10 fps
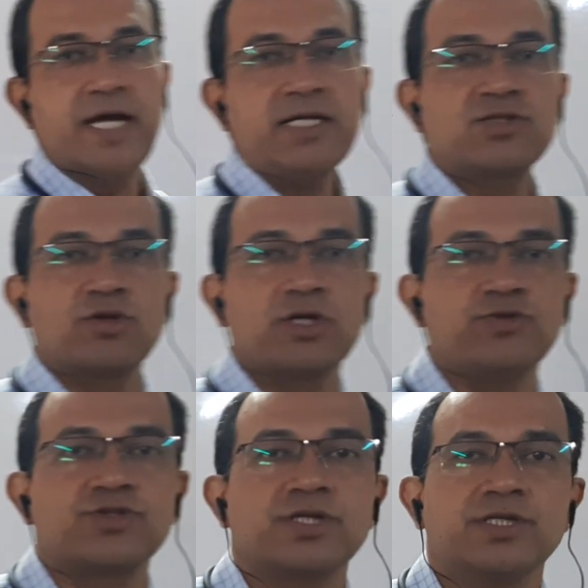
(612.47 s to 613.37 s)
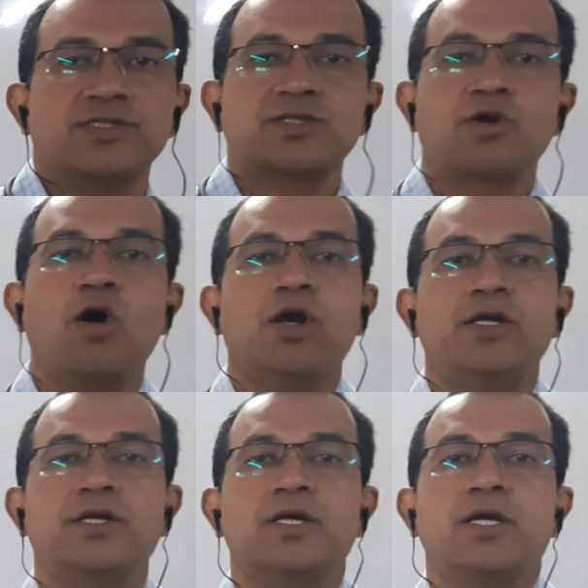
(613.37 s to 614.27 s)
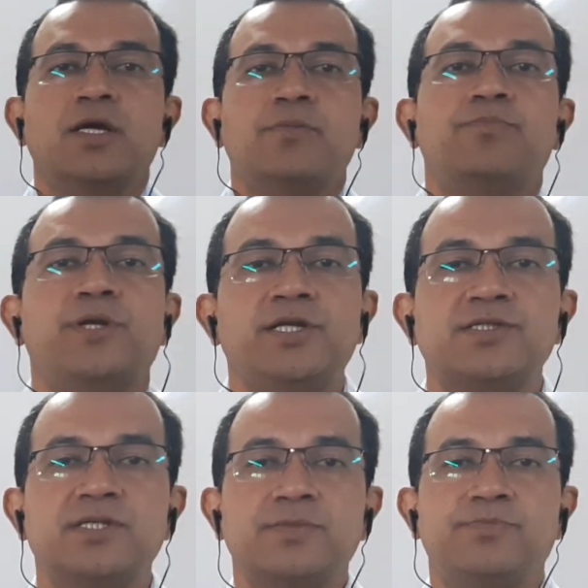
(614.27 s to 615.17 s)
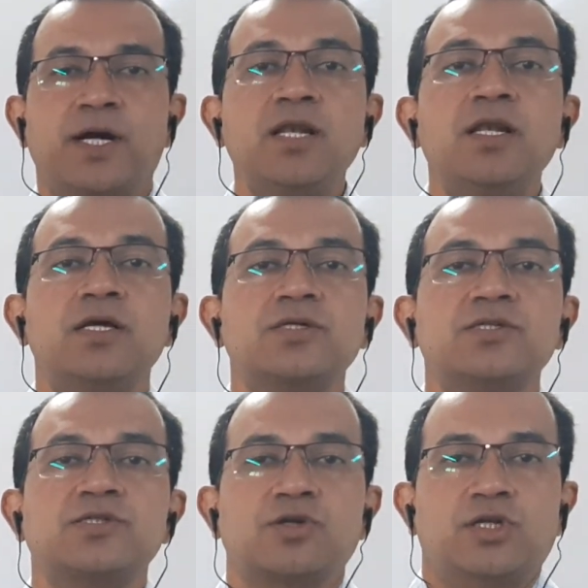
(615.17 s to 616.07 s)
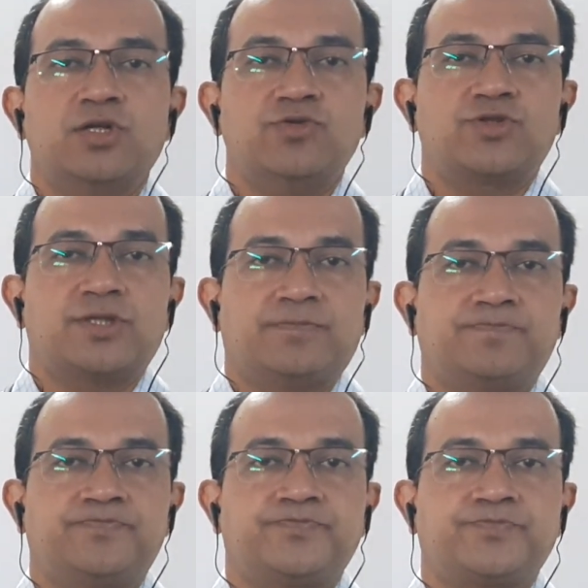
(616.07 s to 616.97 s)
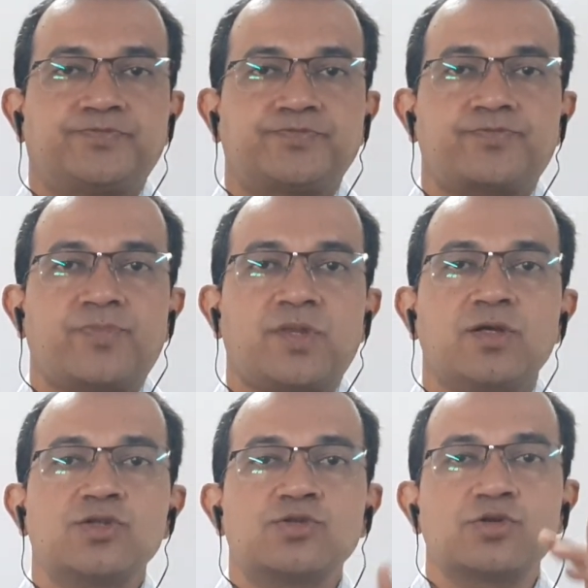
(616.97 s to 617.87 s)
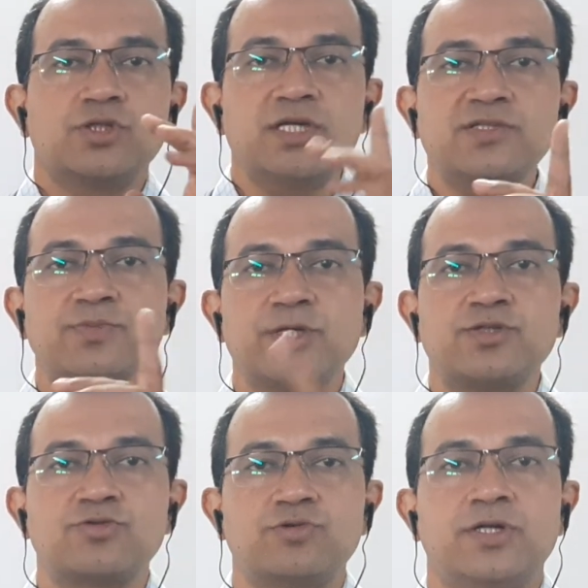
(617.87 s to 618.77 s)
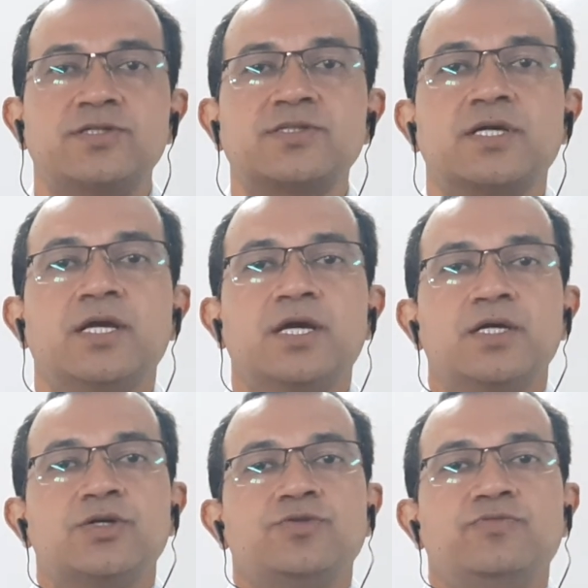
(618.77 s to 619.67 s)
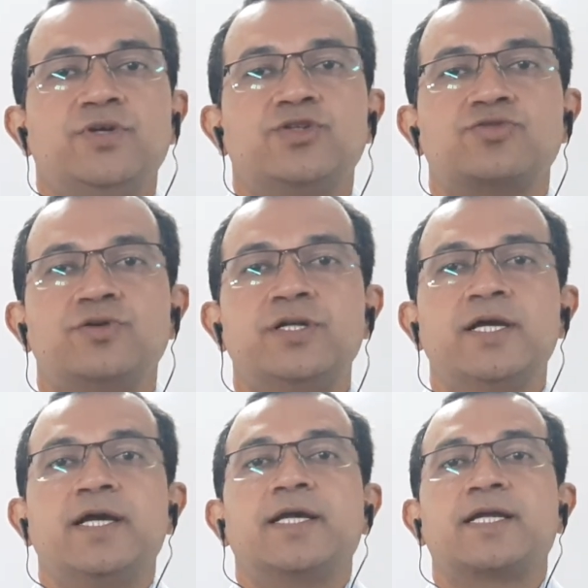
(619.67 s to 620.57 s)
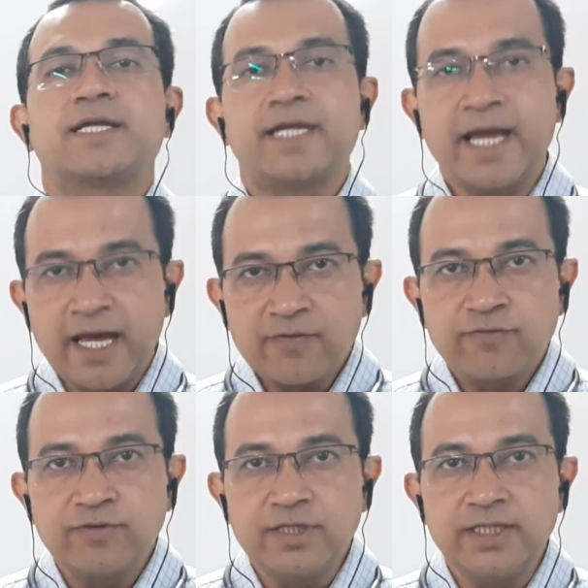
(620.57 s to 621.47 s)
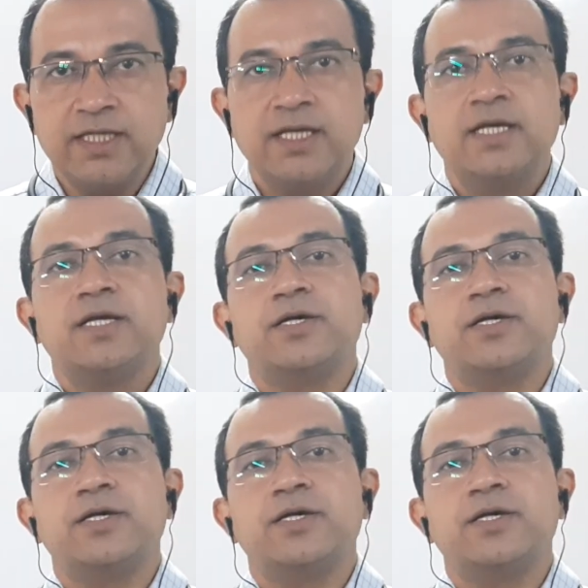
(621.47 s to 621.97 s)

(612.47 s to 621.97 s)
that solution is called principal solution. So this one, students, we should carefully